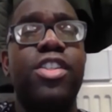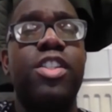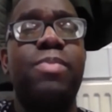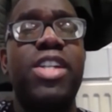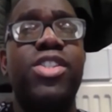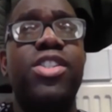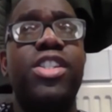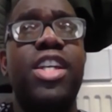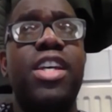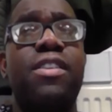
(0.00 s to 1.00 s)

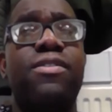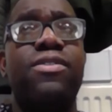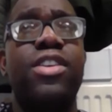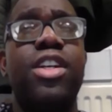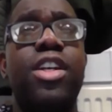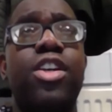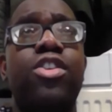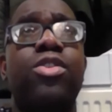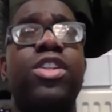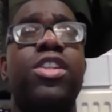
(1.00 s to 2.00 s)
especially if...
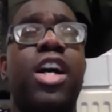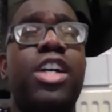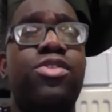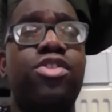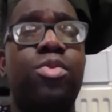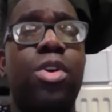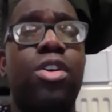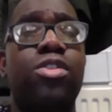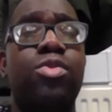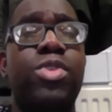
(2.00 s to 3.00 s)
You know, in an ideal
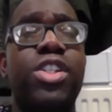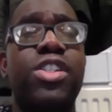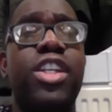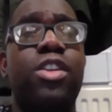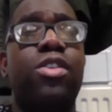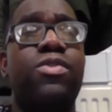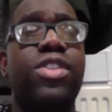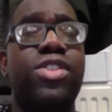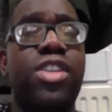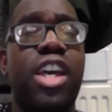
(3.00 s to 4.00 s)
world, we can kill off
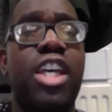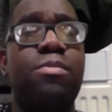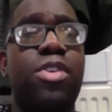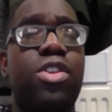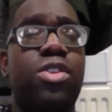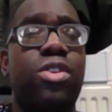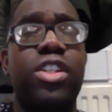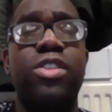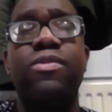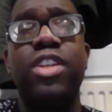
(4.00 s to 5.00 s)
this game early
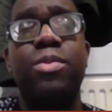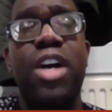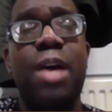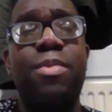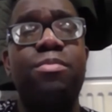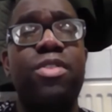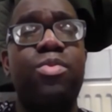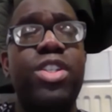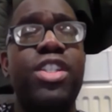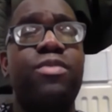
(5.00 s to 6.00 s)
on. I don't think it will happen, but
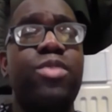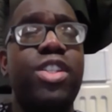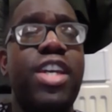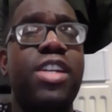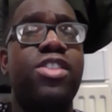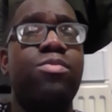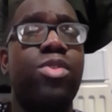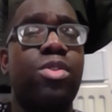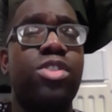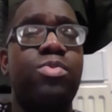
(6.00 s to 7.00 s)
if we get
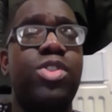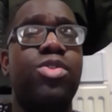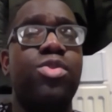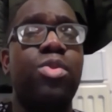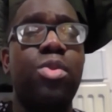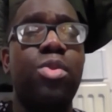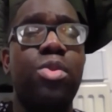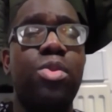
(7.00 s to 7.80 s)
some goals, if we score,